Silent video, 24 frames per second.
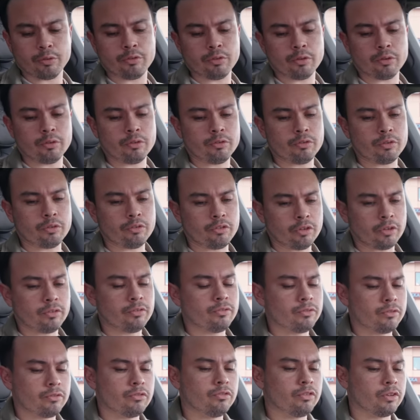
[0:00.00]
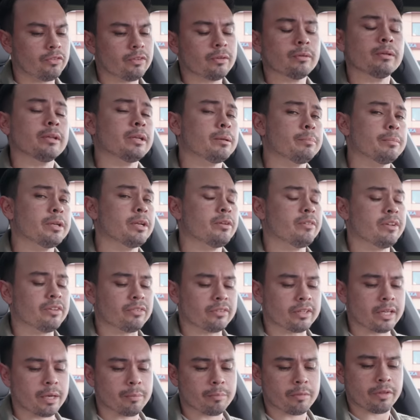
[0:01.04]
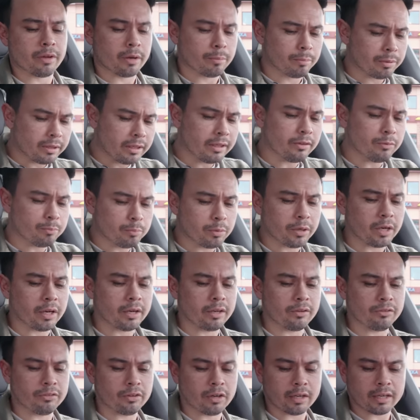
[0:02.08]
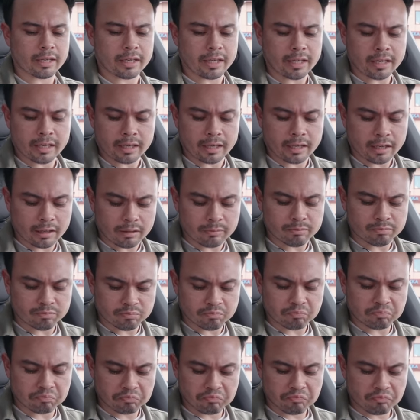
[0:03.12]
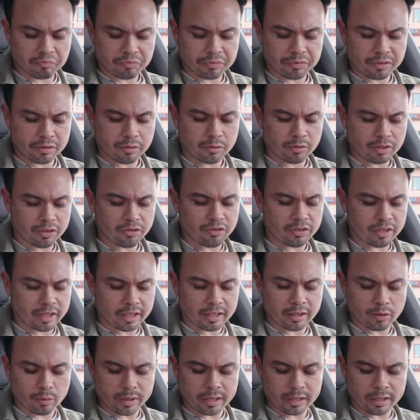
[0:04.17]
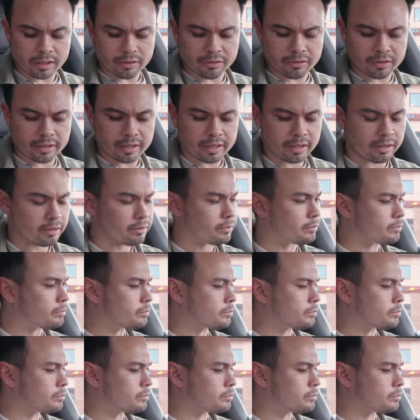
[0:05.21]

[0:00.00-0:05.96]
So just a little bit of disclaimer there, but let's put on the song again and I'll just take a quick listen here.